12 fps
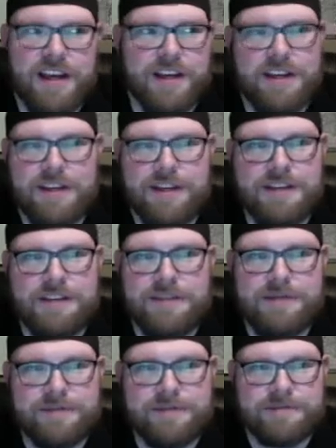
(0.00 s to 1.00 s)
can exist in
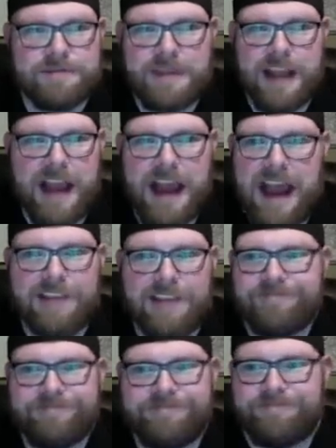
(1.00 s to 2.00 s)
life, period, without a
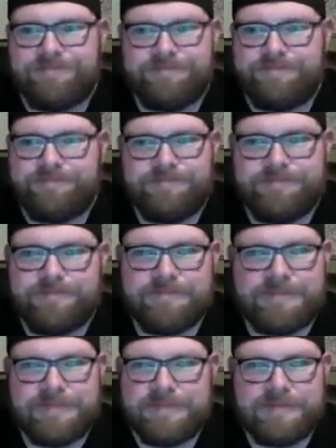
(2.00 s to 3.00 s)
smartphone at this
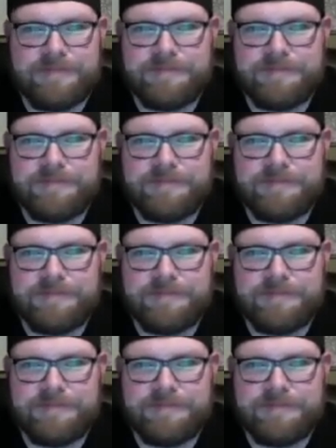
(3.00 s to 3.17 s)
point.